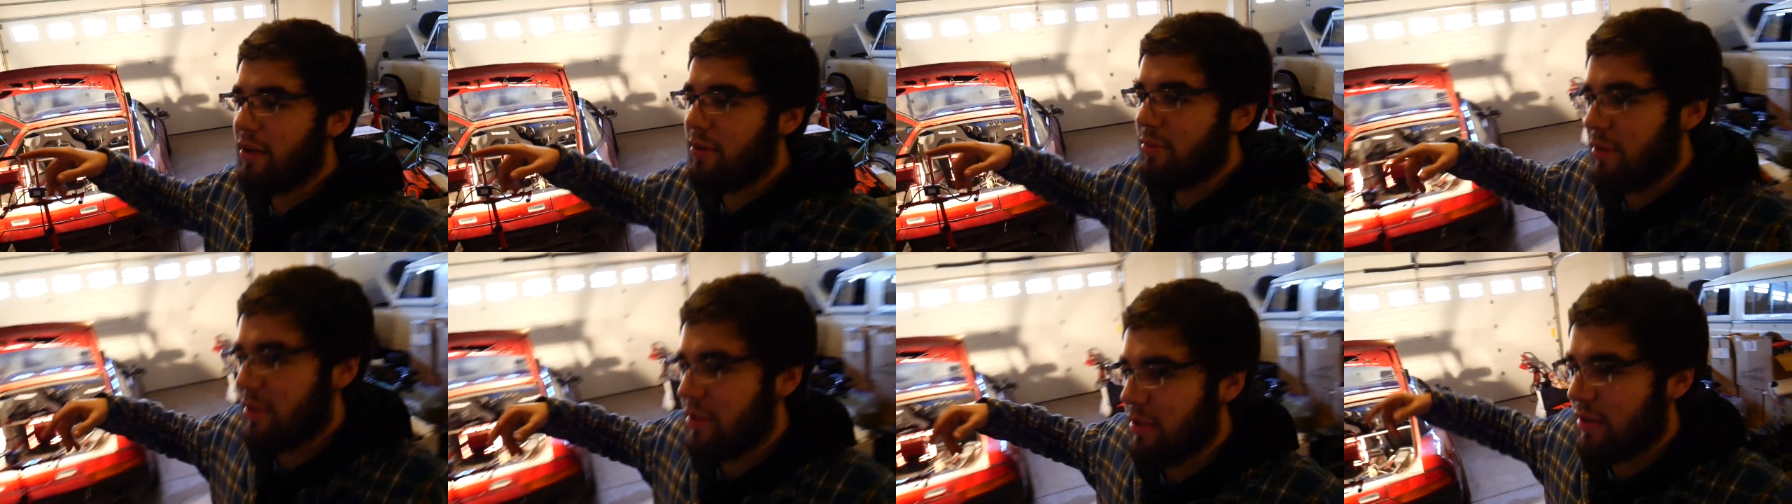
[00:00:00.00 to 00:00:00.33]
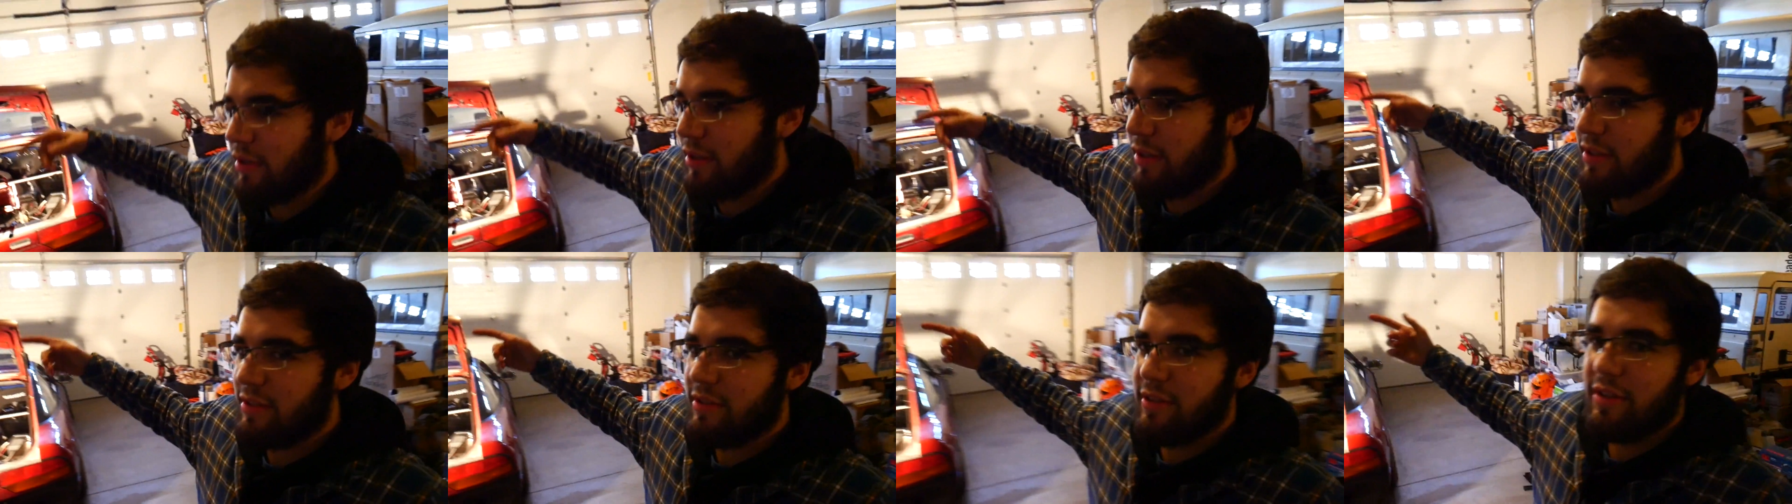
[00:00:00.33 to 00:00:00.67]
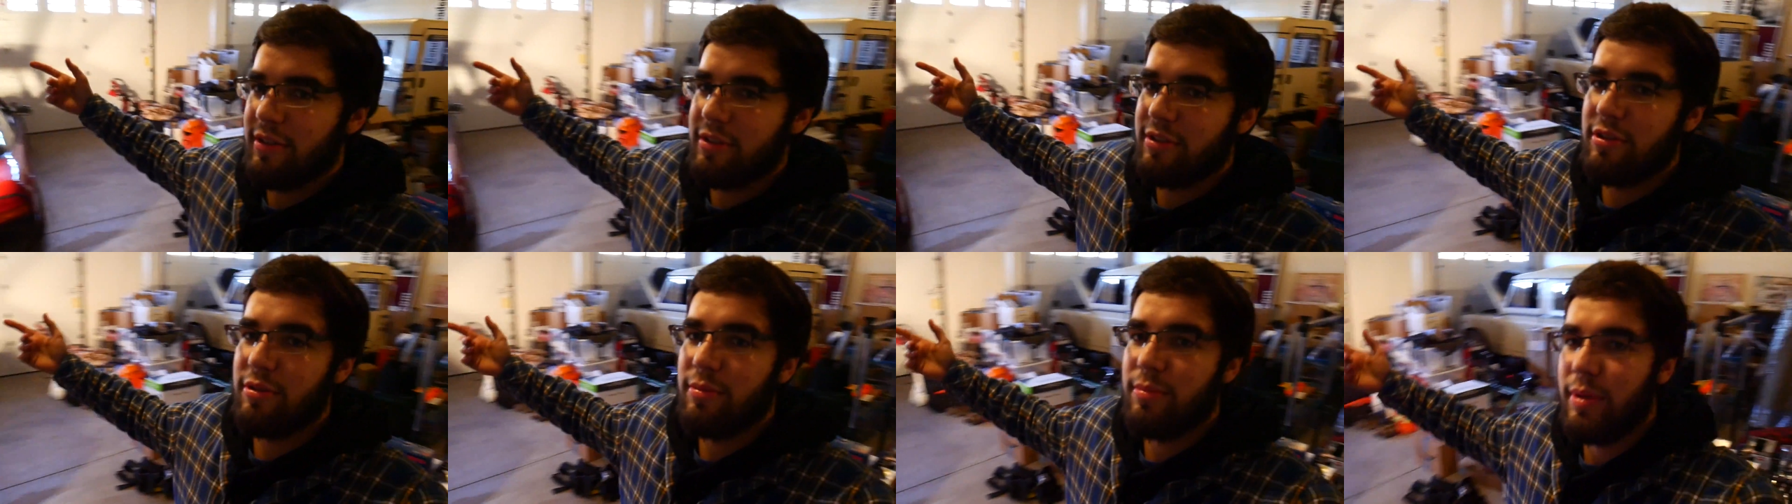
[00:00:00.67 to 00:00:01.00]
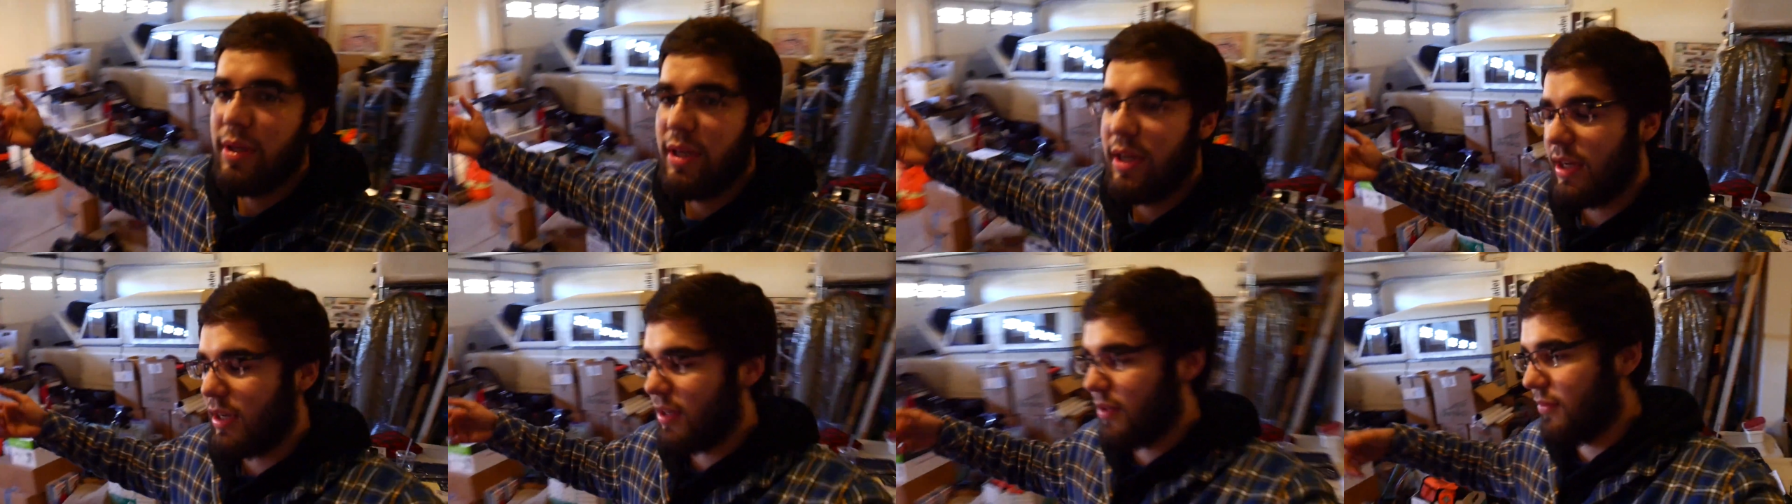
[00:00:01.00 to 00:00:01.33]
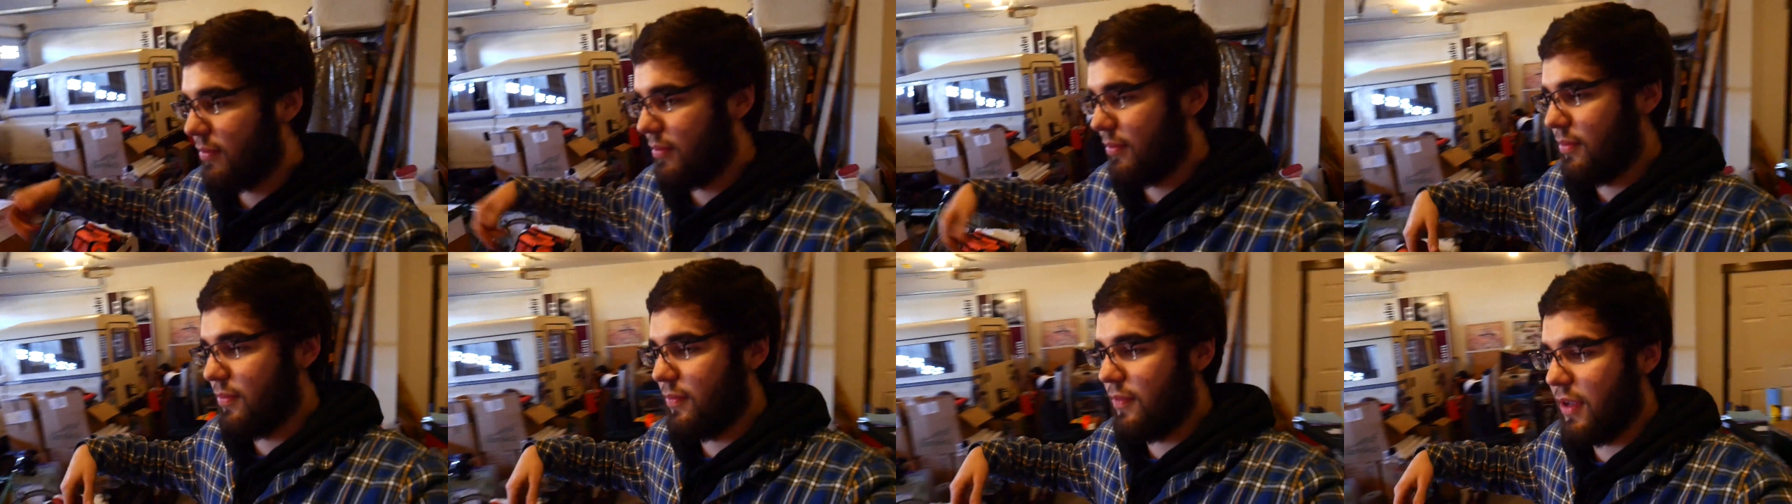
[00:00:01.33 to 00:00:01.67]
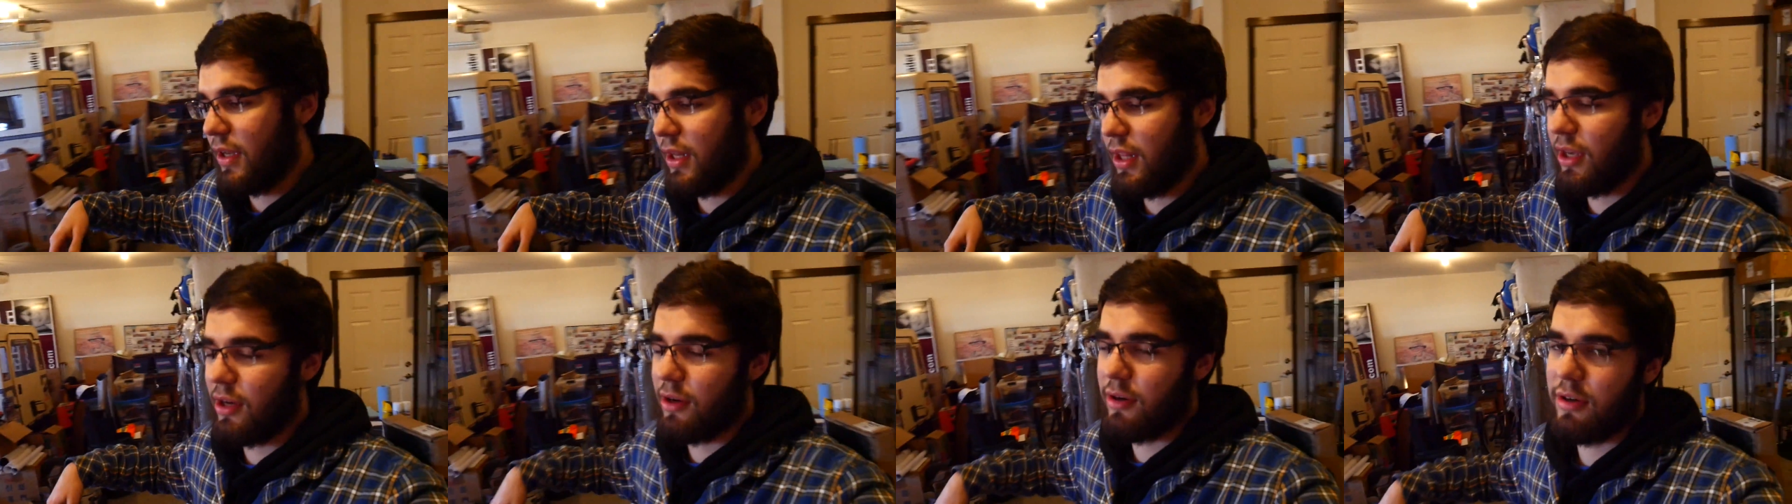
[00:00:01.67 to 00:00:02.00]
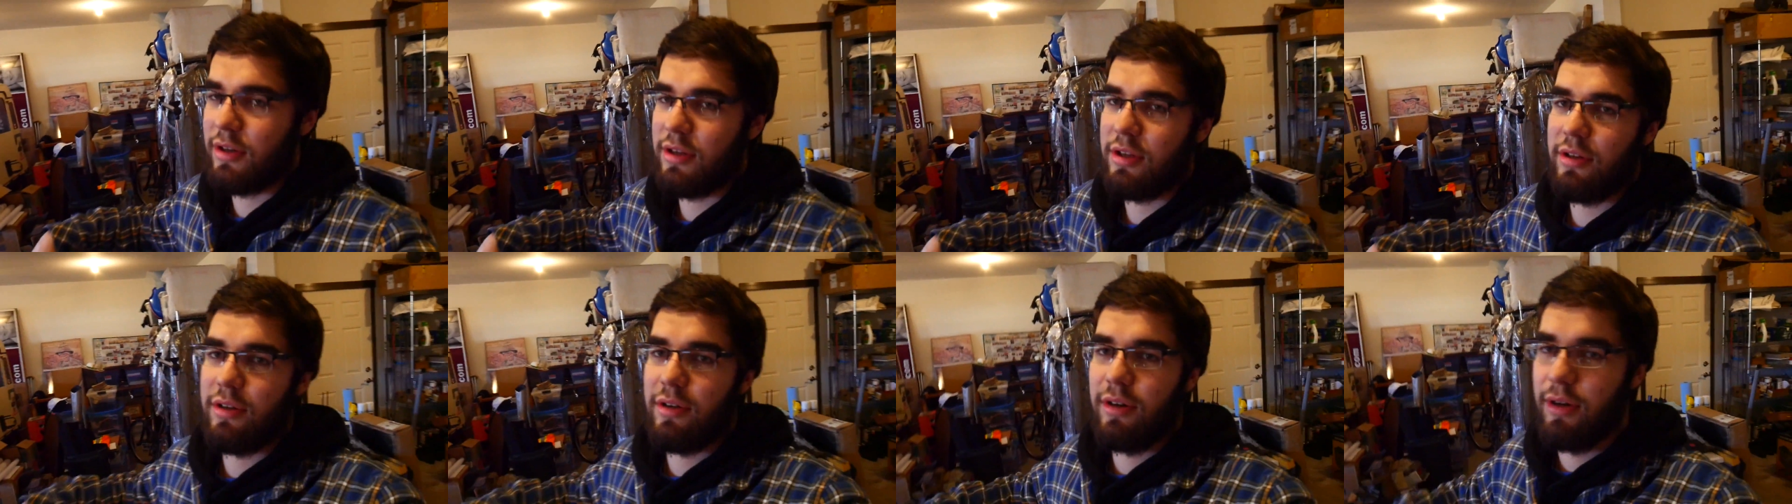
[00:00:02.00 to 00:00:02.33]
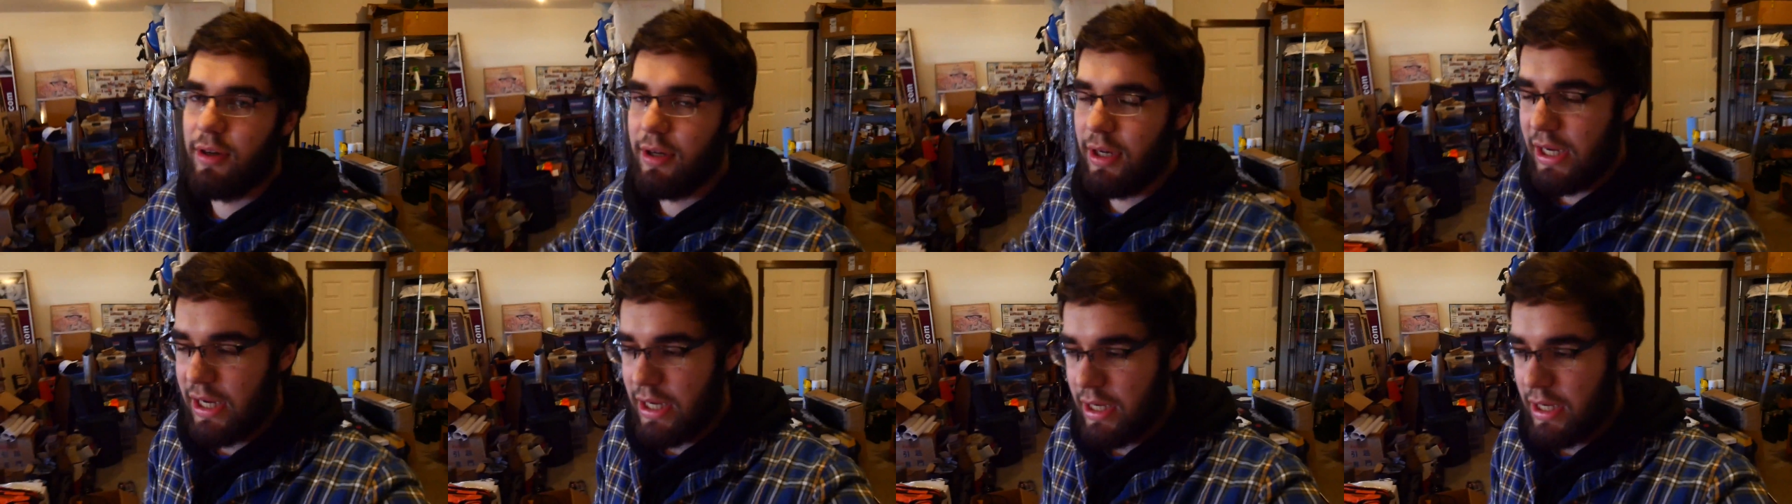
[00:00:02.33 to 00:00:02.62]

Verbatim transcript: which has also been in a video or two.